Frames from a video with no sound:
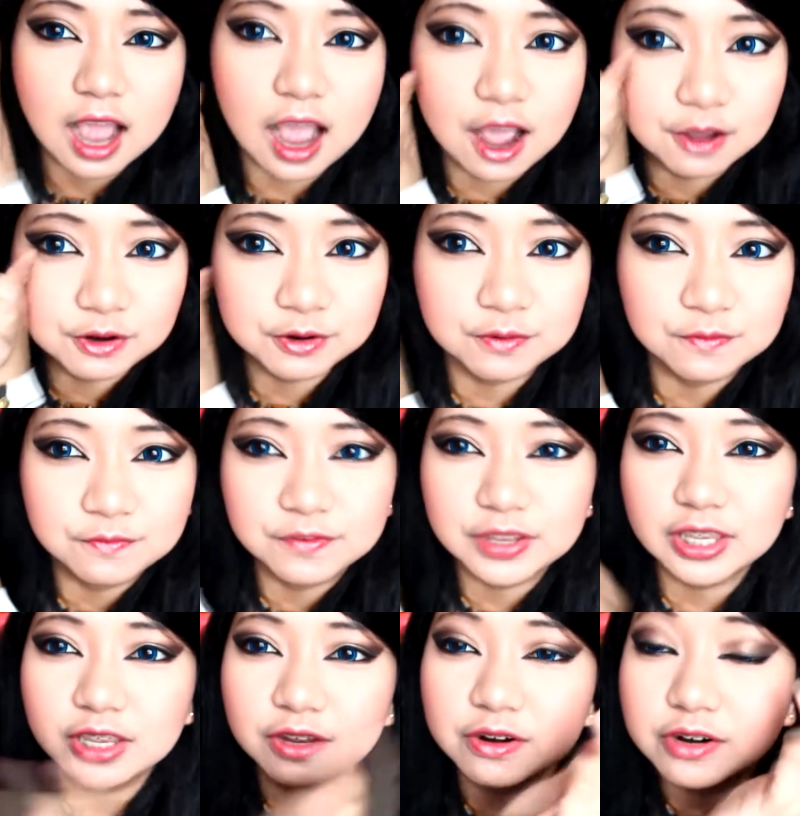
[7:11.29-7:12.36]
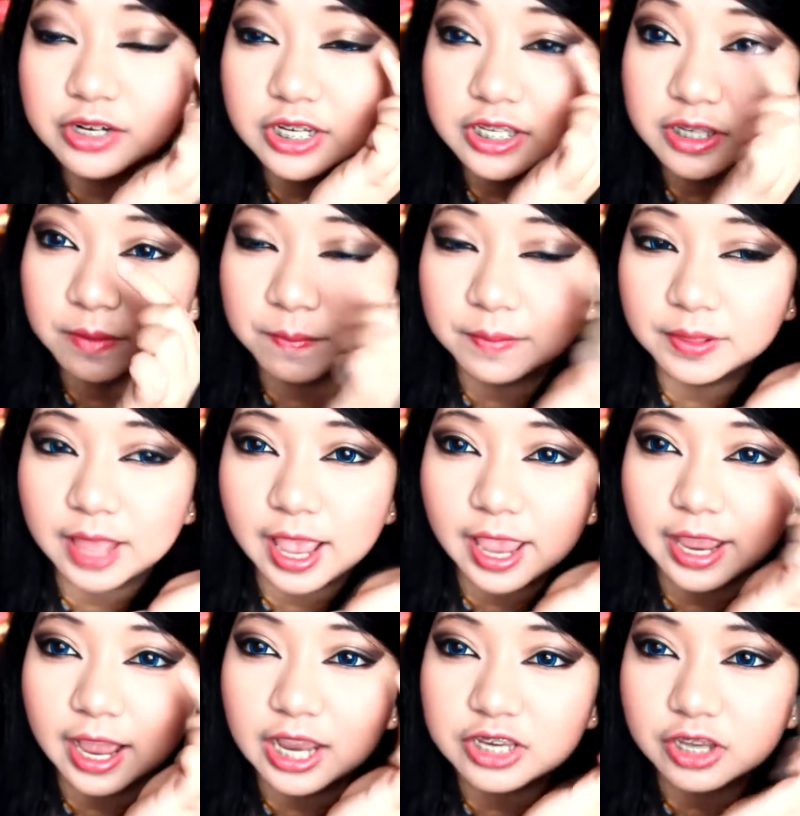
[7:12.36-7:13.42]
outer V or just
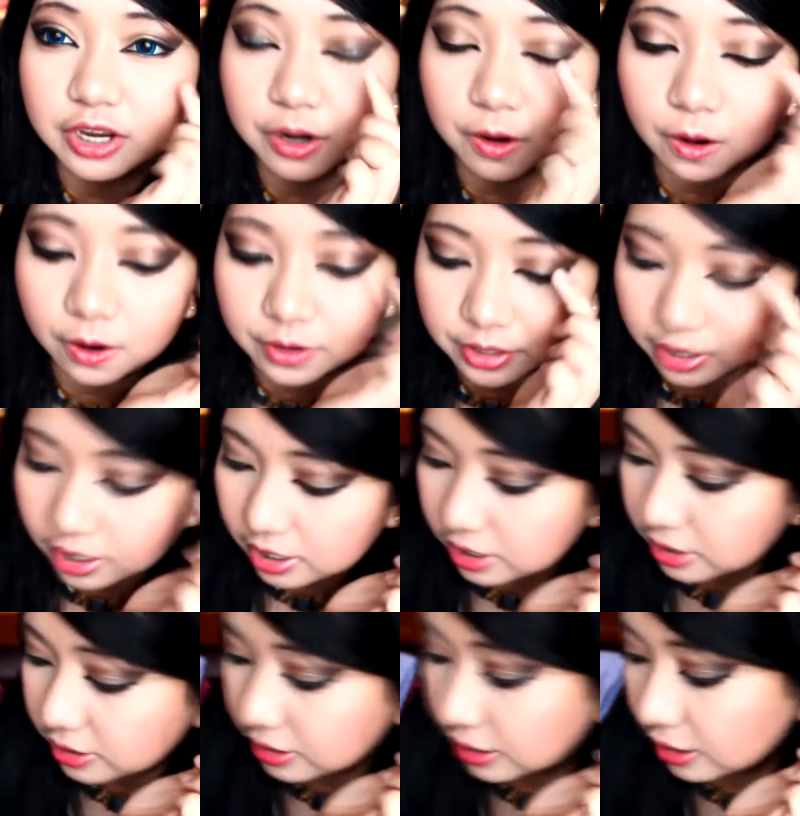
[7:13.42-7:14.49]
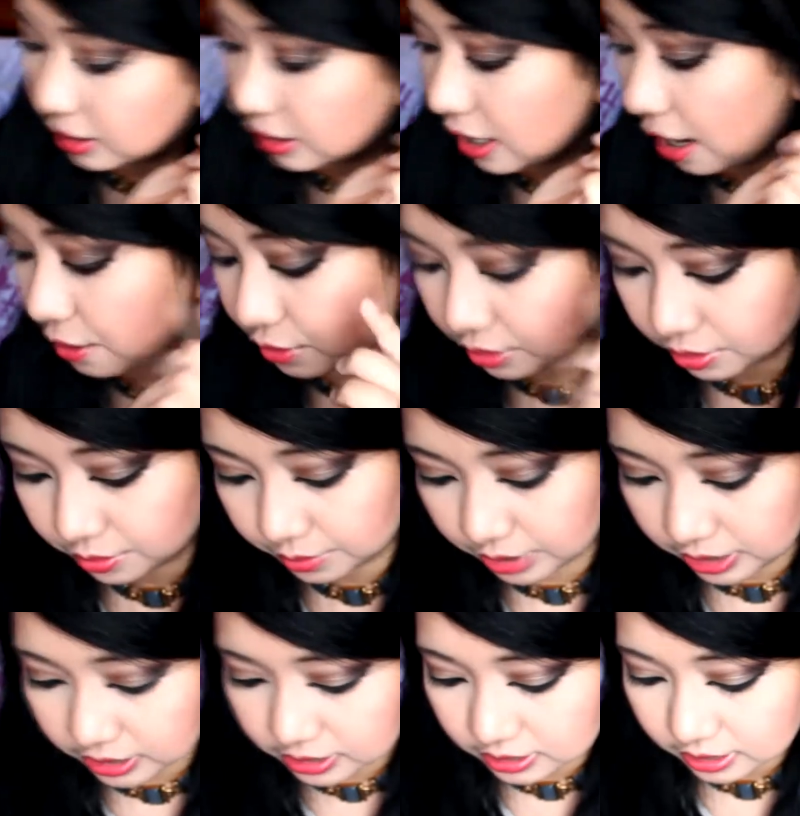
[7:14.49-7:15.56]
apply eyeshadow on the outer
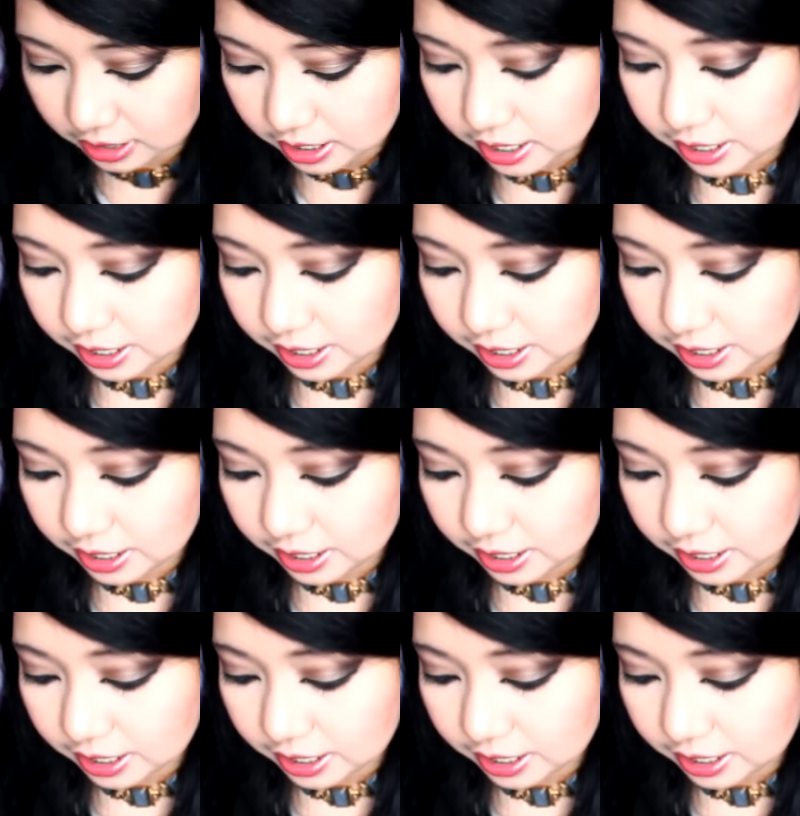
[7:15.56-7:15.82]
crease.